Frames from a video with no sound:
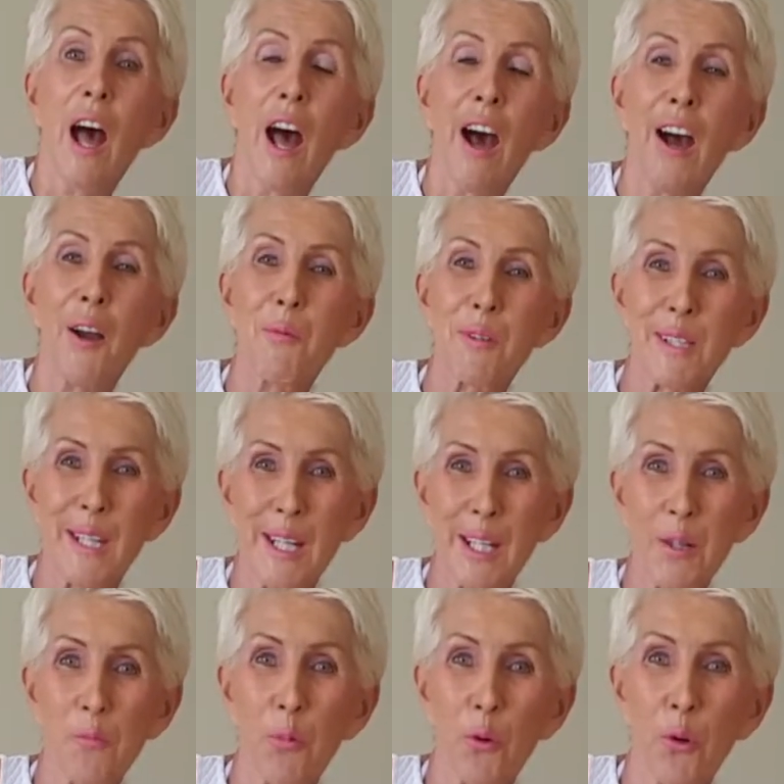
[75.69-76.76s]
I was
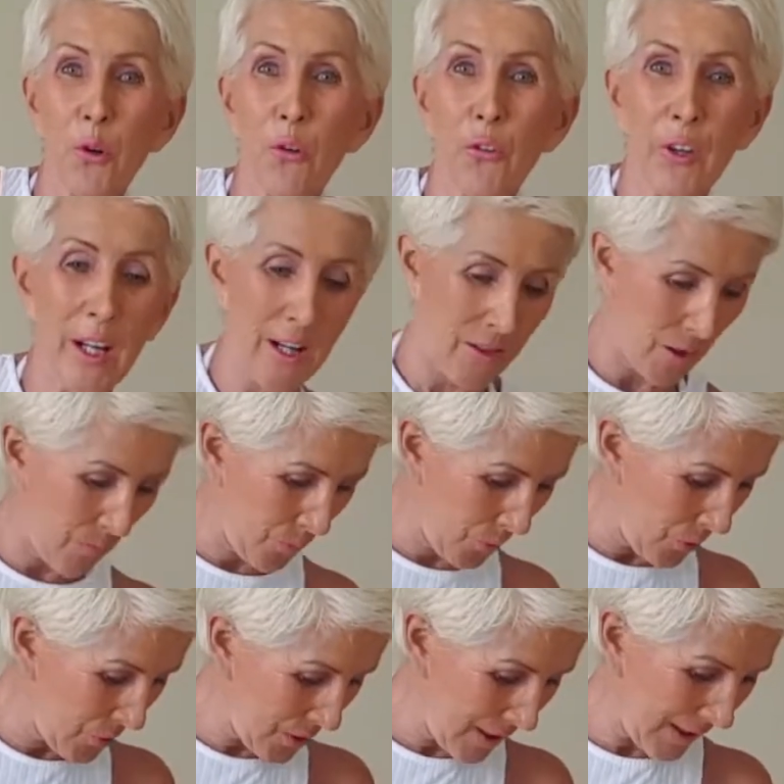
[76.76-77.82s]
getting bruising, and the
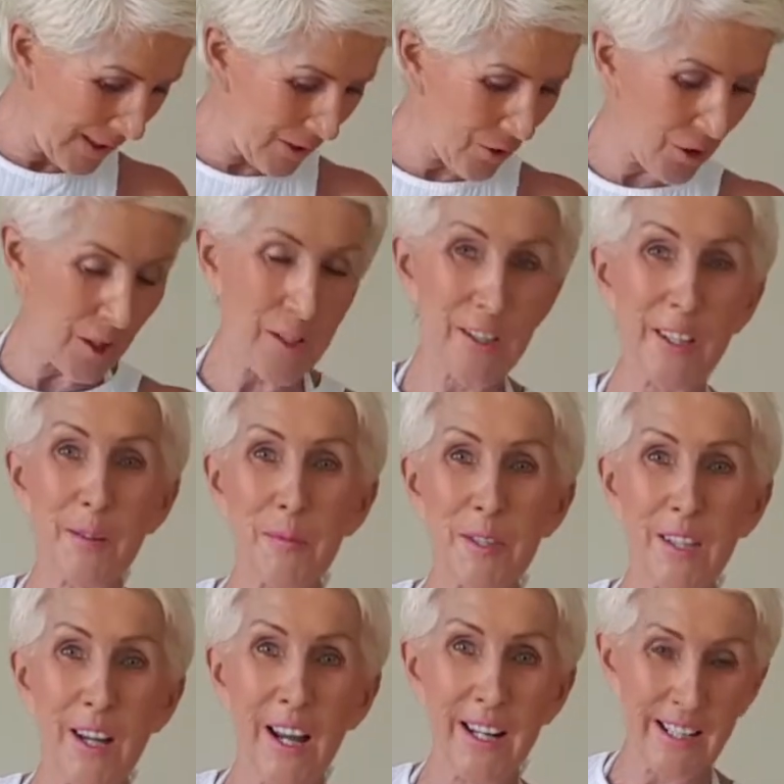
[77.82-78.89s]
bruising is just
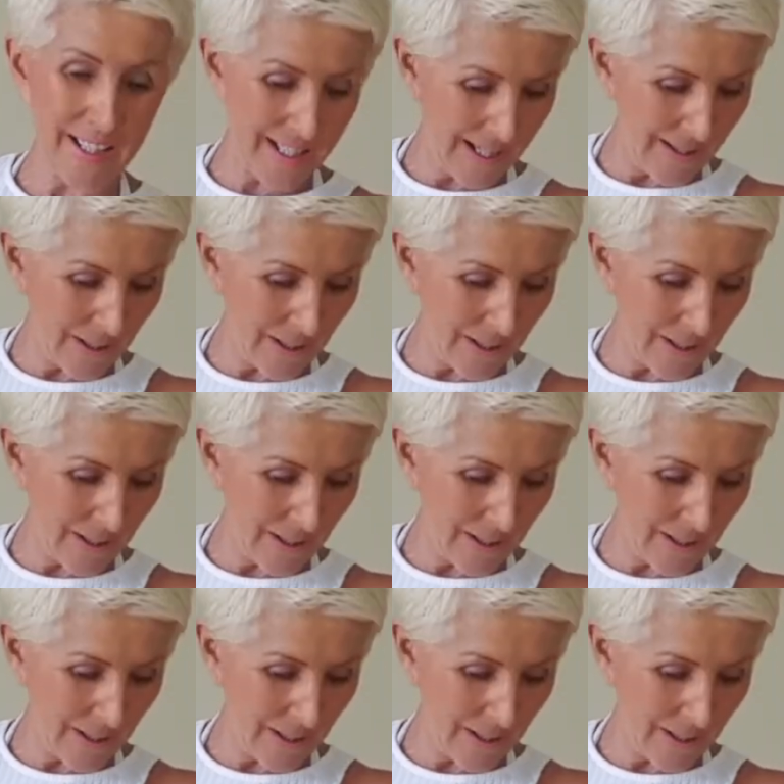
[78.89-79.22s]
subsiding now.